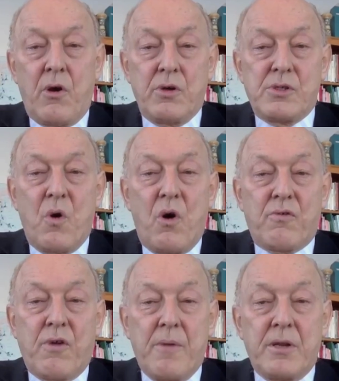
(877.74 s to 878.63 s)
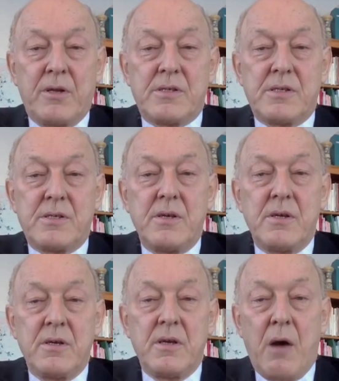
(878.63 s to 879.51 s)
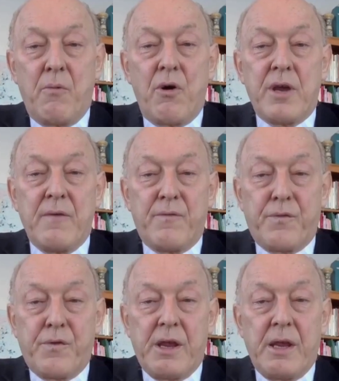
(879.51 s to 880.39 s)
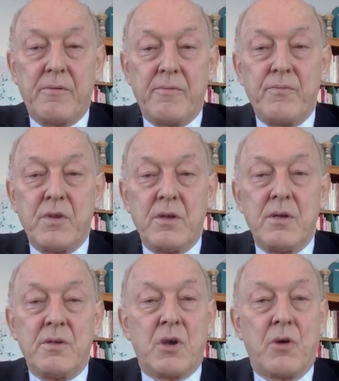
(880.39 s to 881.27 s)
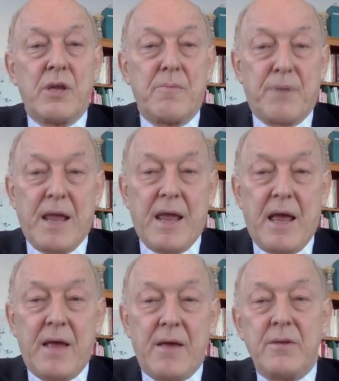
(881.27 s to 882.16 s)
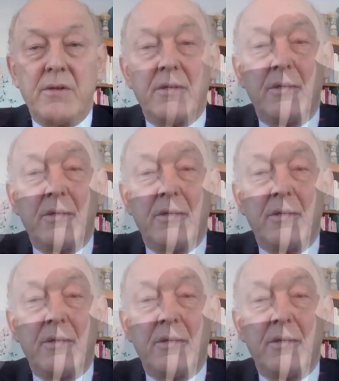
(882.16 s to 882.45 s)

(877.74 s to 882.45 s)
those war criminals are walking free. Tony Blair